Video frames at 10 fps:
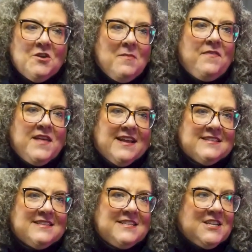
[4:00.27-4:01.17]
you know, my thing
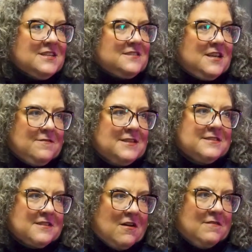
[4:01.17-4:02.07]
is, until it's none of us,
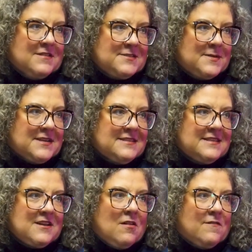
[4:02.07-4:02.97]
it's all of us because
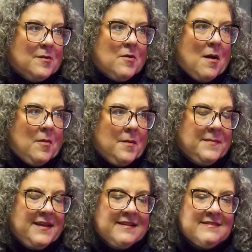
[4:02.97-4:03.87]
yeah. it's all of our
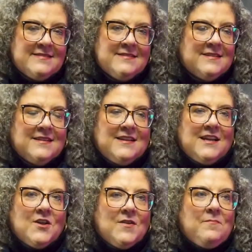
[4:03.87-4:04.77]
problem, and wow.
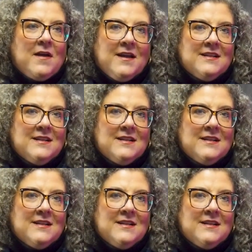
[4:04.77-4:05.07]
you know, I'm not